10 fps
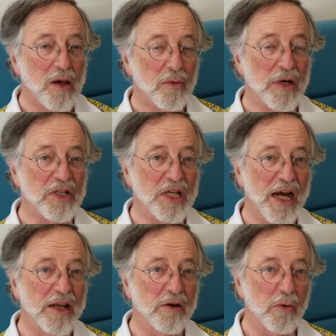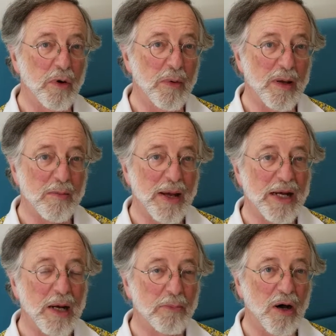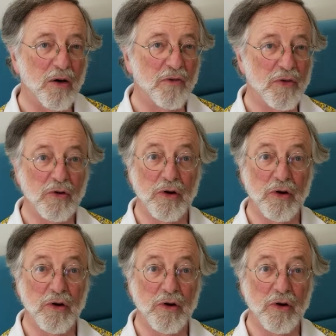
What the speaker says: We decided it would be made up of